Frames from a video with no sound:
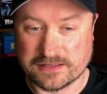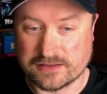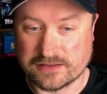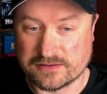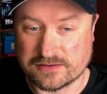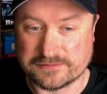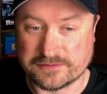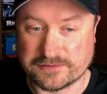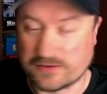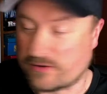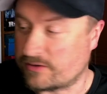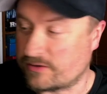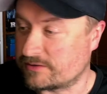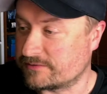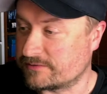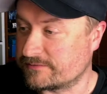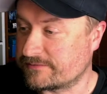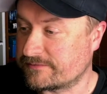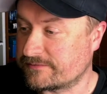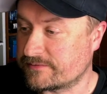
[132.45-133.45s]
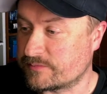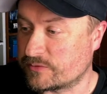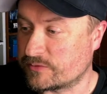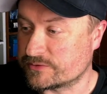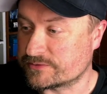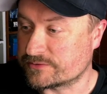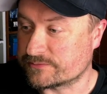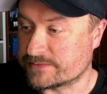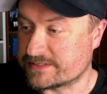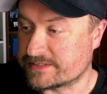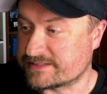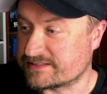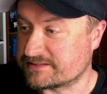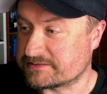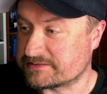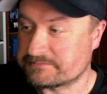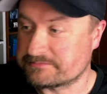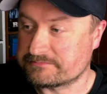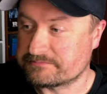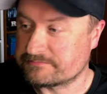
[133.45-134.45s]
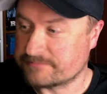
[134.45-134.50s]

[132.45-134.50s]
of all of the most recent,